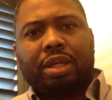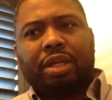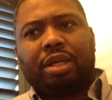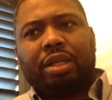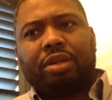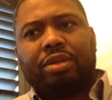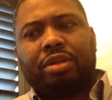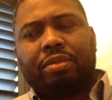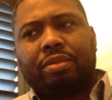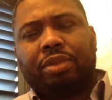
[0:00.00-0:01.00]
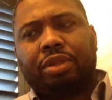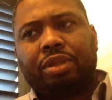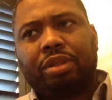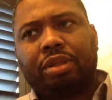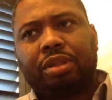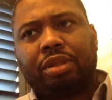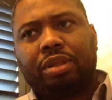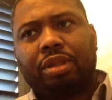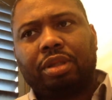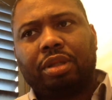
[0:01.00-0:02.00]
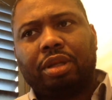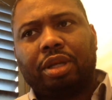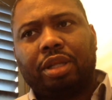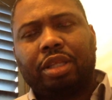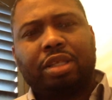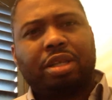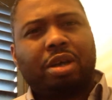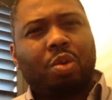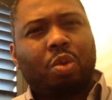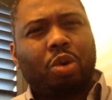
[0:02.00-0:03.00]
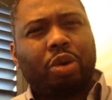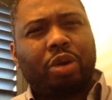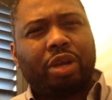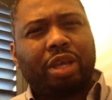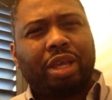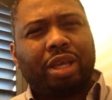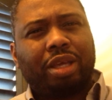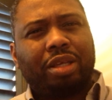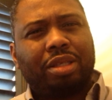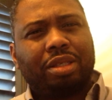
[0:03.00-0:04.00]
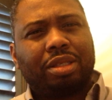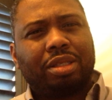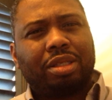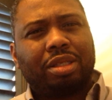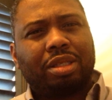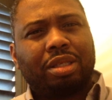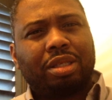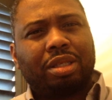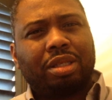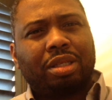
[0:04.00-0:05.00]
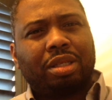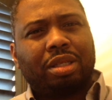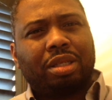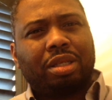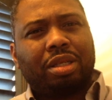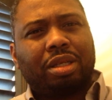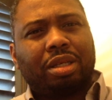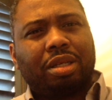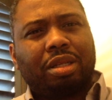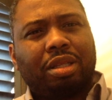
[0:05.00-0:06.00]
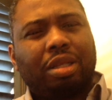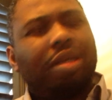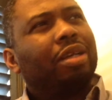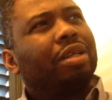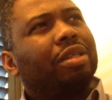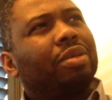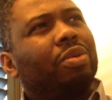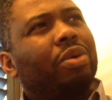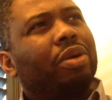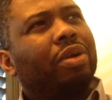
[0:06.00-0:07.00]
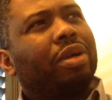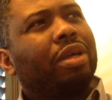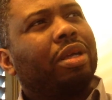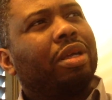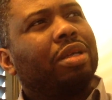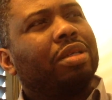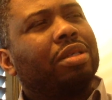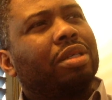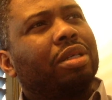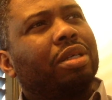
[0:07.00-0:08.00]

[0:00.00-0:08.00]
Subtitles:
there's some, I think it's called Warrior Kings. No, Warrior Kings